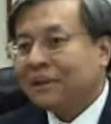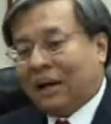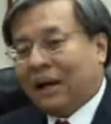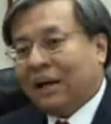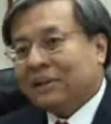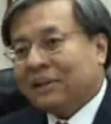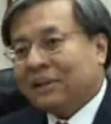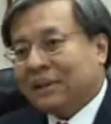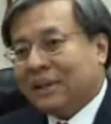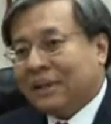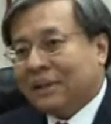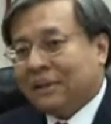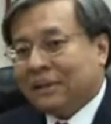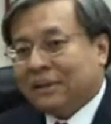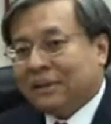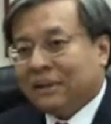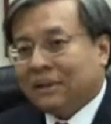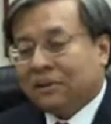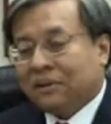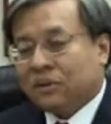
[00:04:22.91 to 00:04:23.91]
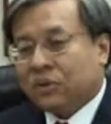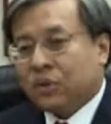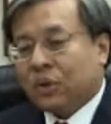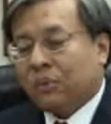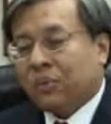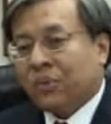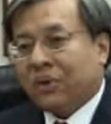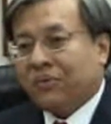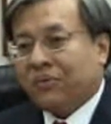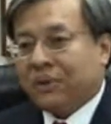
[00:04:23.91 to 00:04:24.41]
Other than
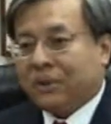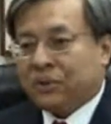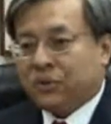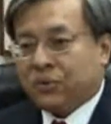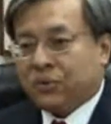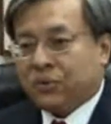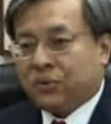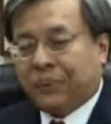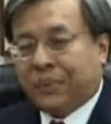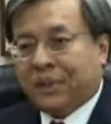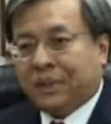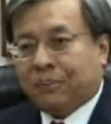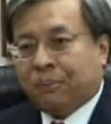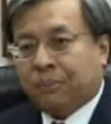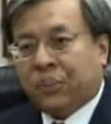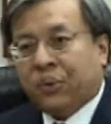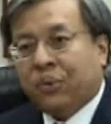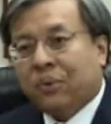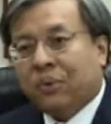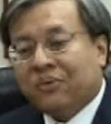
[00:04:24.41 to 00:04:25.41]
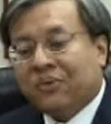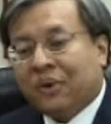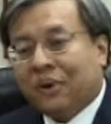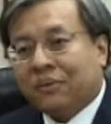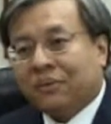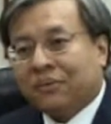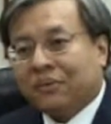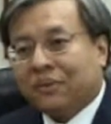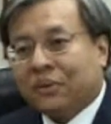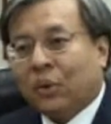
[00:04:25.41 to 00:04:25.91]
job reference will be proof
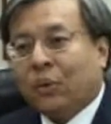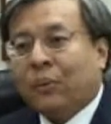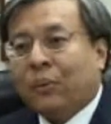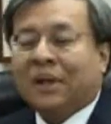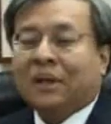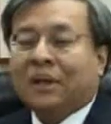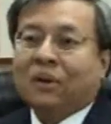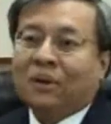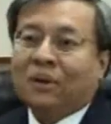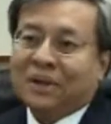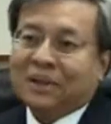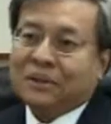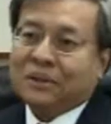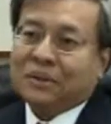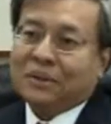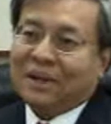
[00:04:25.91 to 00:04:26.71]
of domain knowledge.